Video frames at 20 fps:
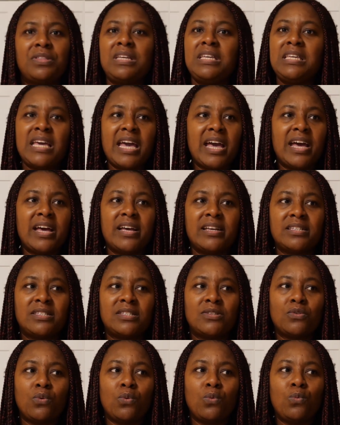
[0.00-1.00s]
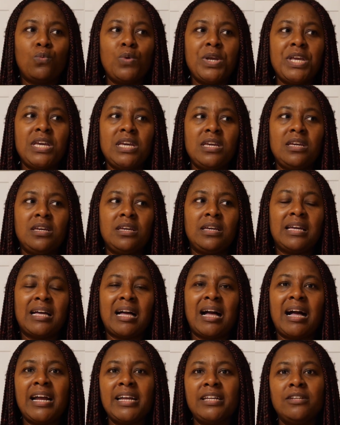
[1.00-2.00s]
the years, we
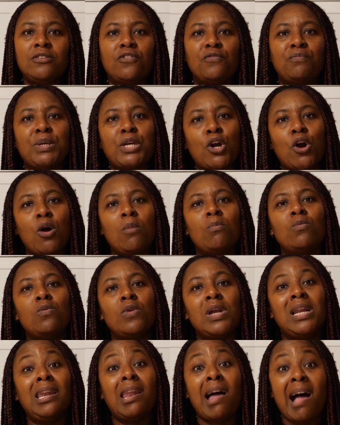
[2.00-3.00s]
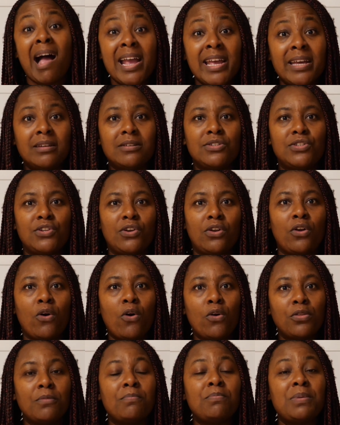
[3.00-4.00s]
kind of become reliant on
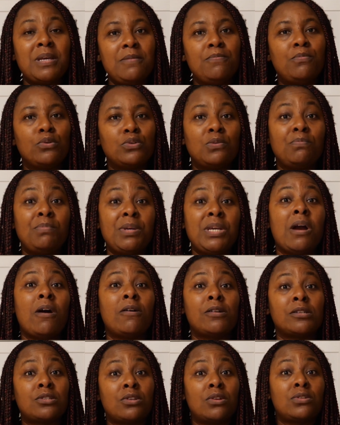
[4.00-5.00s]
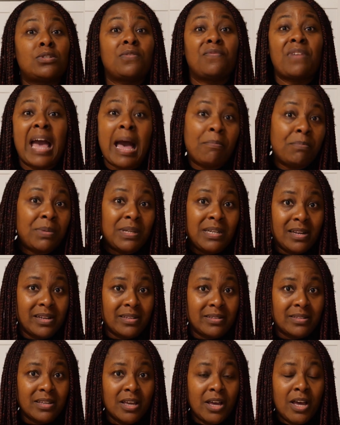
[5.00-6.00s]
other people to be our source of
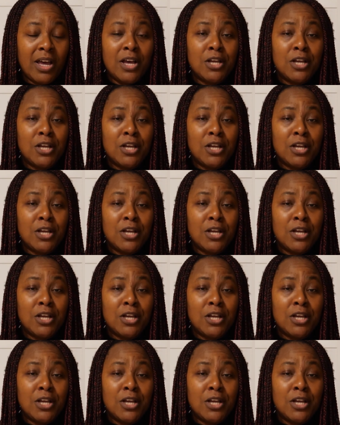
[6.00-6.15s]
happiness.